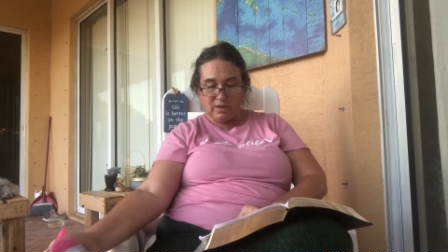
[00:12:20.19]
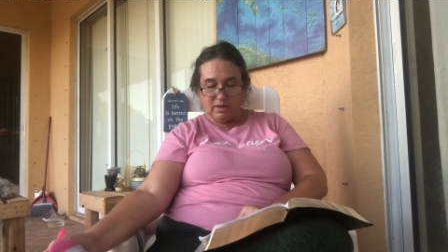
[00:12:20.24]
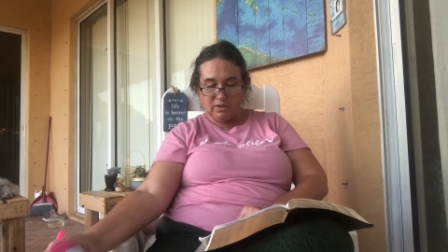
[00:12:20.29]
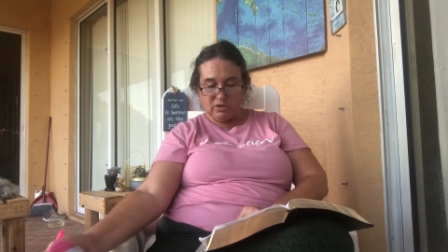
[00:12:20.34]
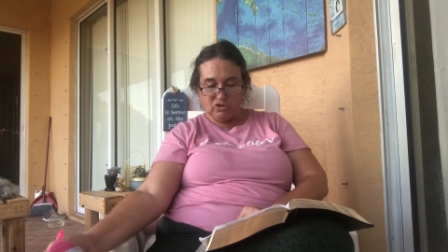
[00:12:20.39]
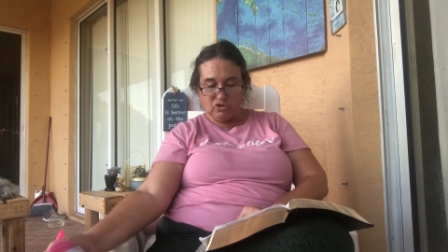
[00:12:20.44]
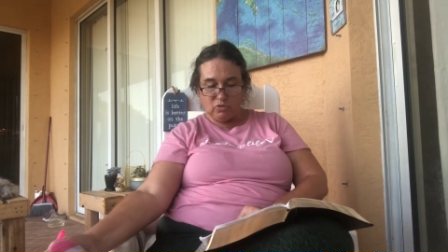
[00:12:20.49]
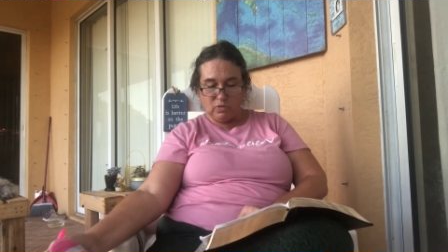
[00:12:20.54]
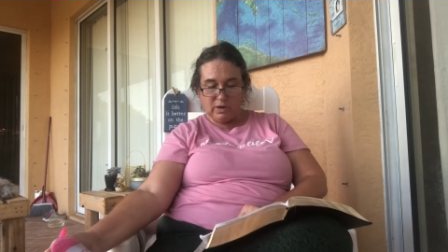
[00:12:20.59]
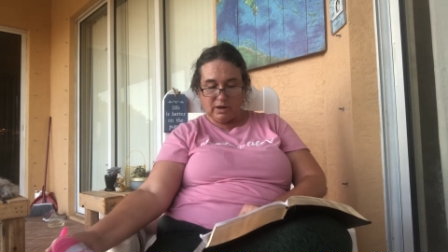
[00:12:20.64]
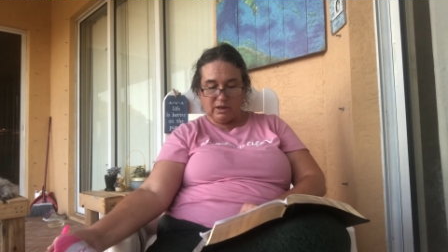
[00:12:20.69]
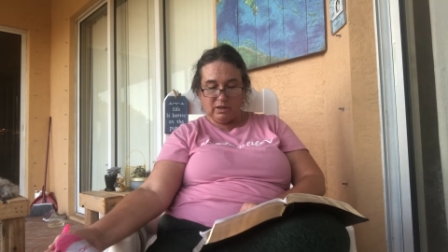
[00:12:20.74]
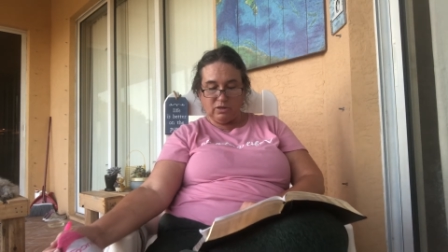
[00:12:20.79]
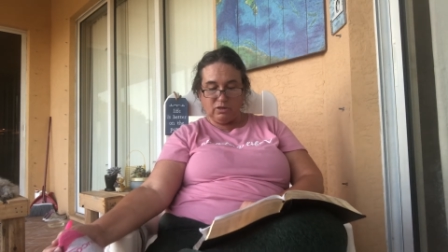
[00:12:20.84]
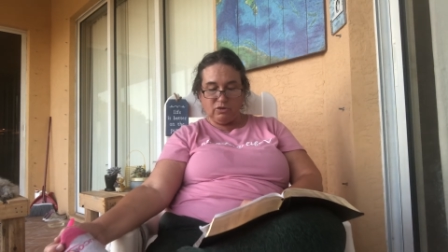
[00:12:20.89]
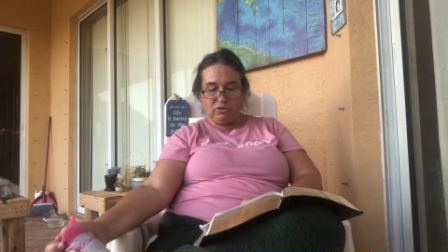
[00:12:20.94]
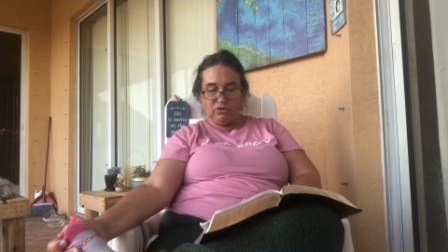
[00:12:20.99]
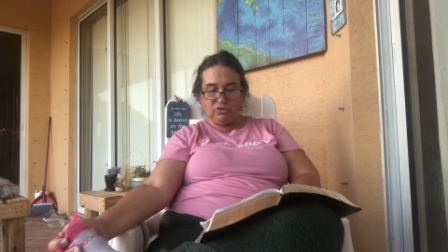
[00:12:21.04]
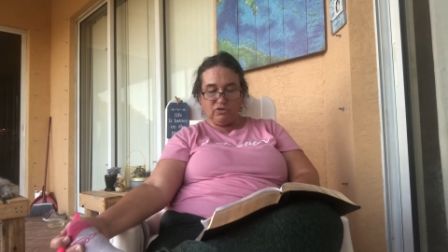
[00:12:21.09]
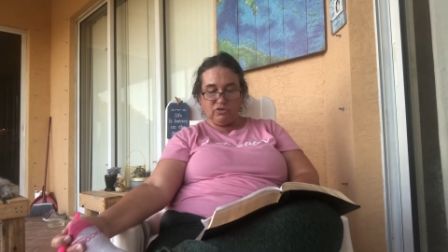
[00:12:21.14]
the
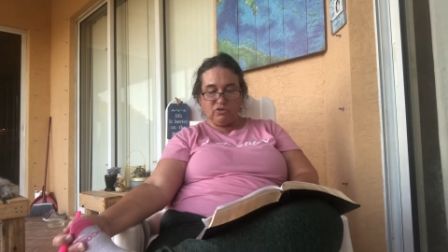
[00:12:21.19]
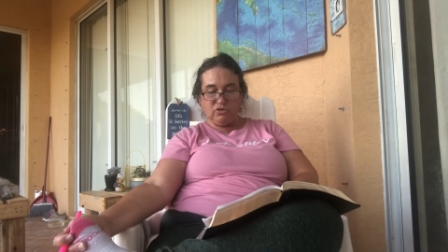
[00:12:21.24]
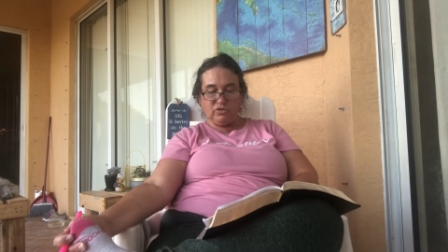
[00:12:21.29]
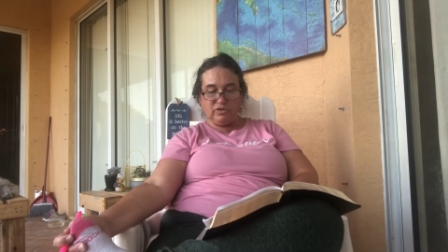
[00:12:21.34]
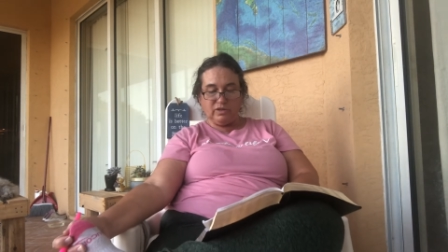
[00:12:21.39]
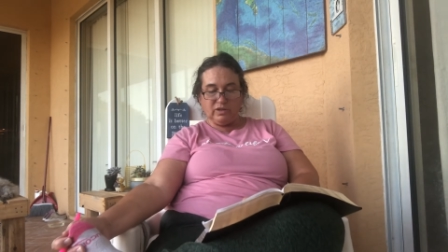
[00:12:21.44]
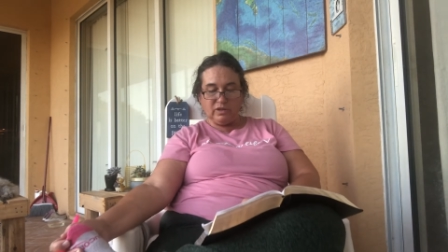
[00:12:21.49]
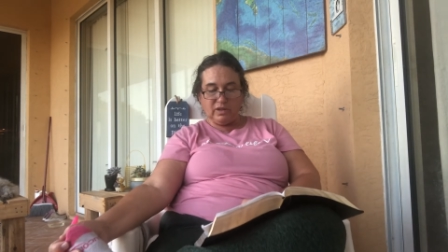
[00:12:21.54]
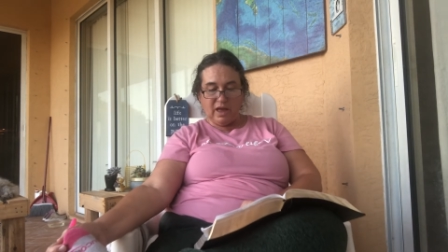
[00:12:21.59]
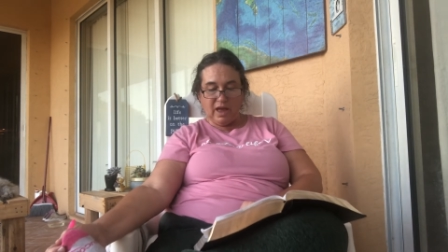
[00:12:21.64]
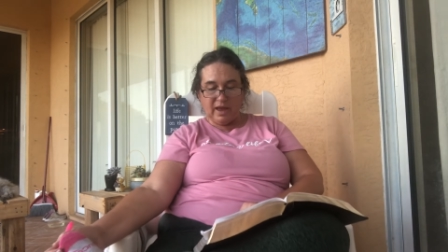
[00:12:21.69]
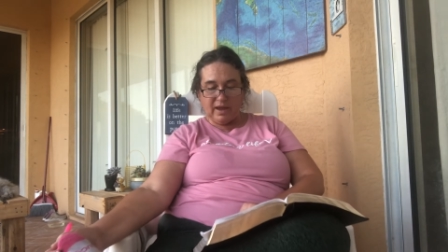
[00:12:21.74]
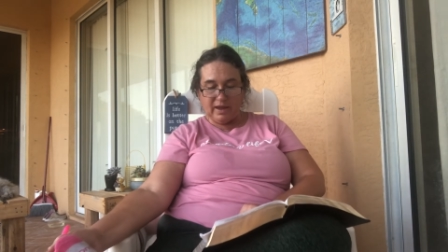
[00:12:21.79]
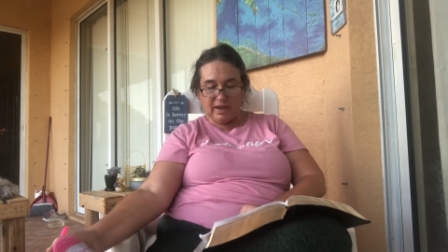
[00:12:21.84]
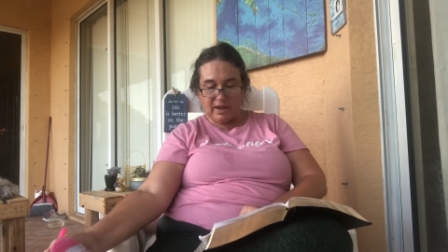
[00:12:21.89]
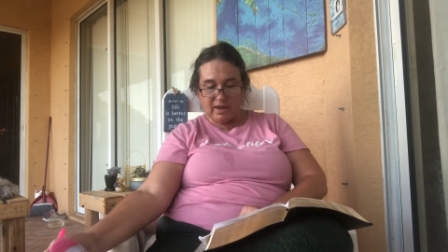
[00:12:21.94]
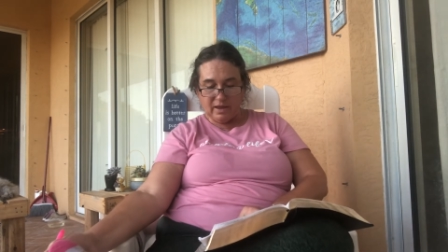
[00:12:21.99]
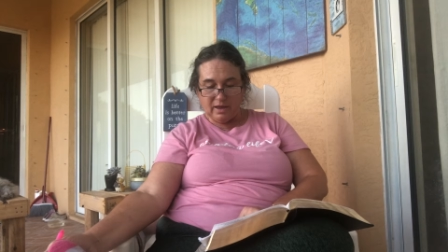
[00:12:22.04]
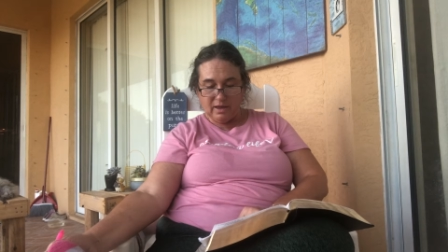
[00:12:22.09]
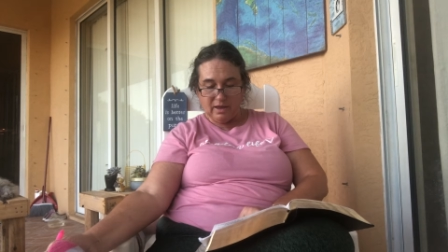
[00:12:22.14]
23rd to
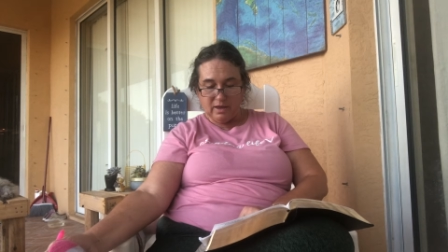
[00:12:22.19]
Deliah,